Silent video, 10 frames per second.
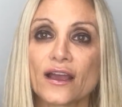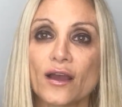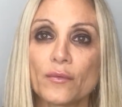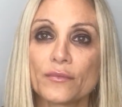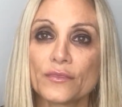
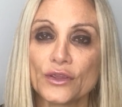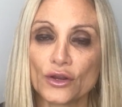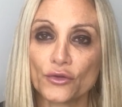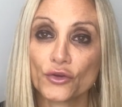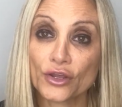um, you
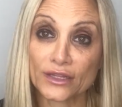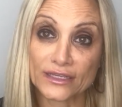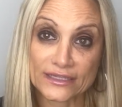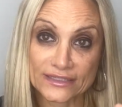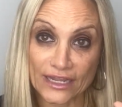know, you're going to
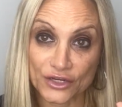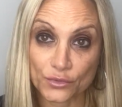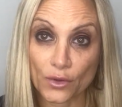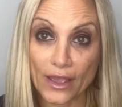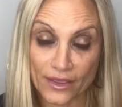list
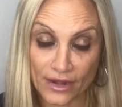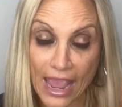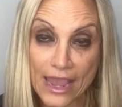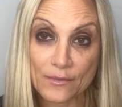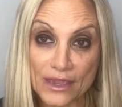schedule in
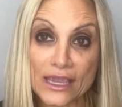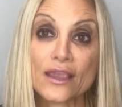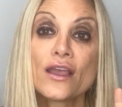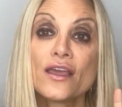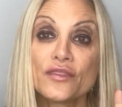
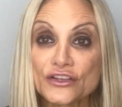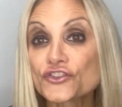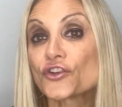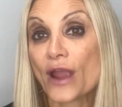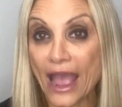AB. These are
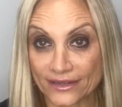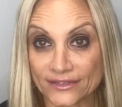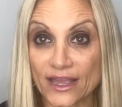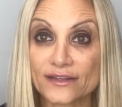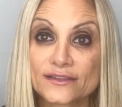your
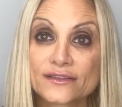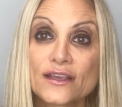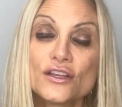assets.